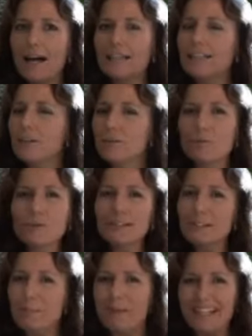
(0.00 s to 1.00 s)
it didn't
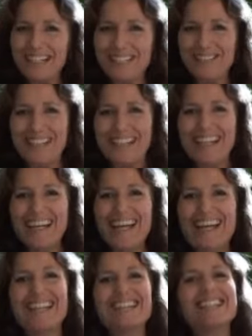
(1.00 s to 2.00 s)
really speak to me.
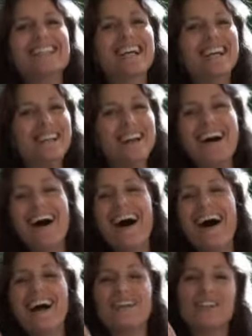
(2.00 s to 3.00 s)
And so
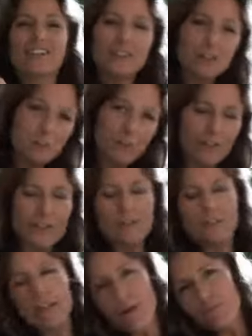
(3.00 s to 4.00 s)
I tried this
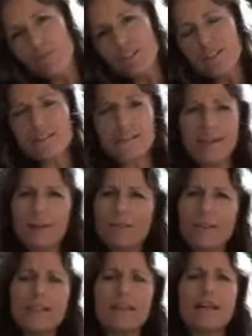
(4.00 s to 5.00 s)
profession and that profession and
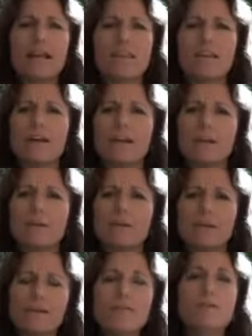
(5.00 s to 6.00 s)
everything, and I thought that
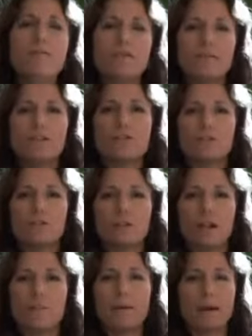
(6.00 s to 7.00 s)
living my vision was
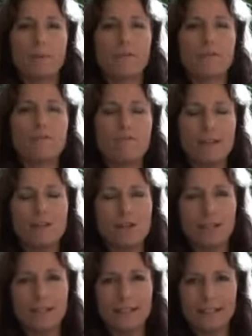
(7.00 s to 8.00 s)
all about a
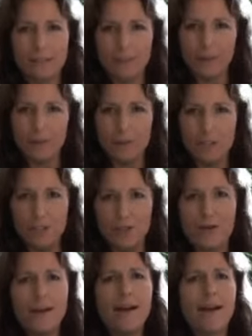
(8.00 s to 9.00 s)
profession, like something I would
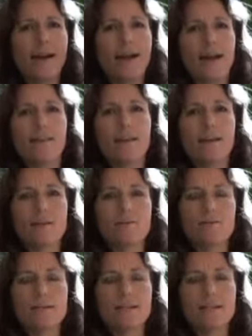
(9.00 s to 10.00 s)
do. And then I
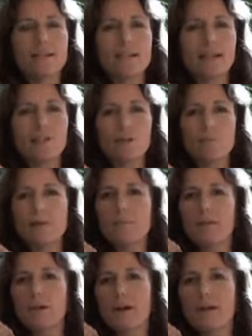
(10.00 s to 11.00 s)
realized, and then I took
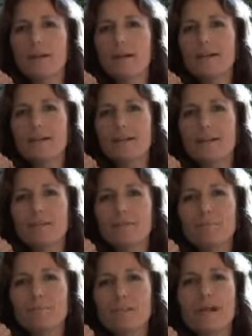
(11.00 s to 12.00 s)
people on
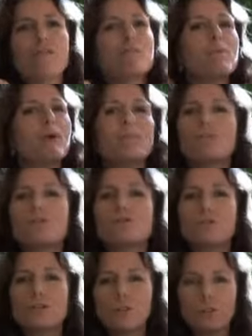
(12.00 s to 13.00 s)
life
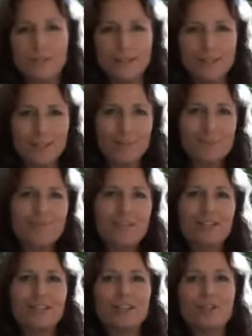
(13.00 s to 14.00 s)
purpose retreats
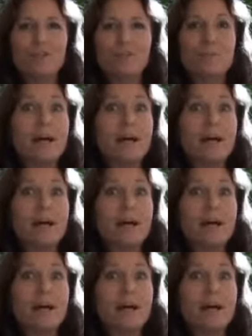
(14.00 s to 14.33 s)
to